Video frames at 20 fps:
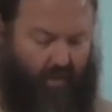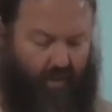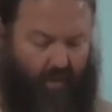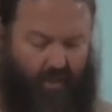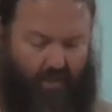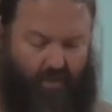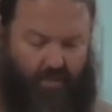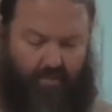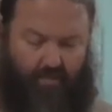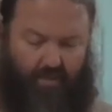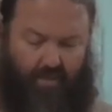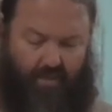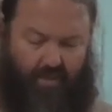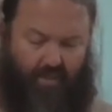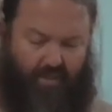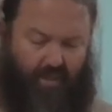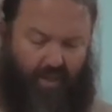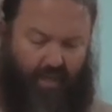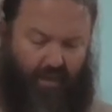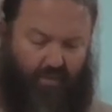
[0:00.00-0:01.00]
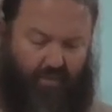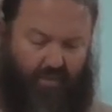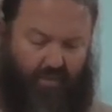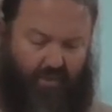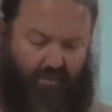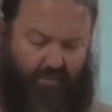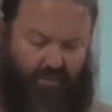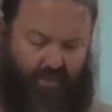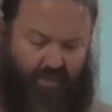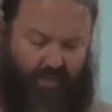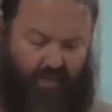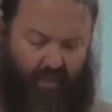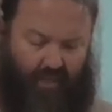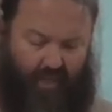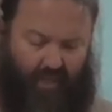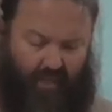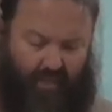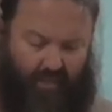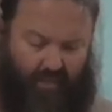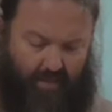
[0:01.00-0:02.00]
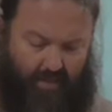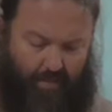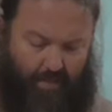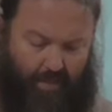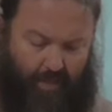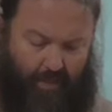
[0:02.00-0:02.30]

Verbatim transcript: Egypt, as I say, was a Christian land.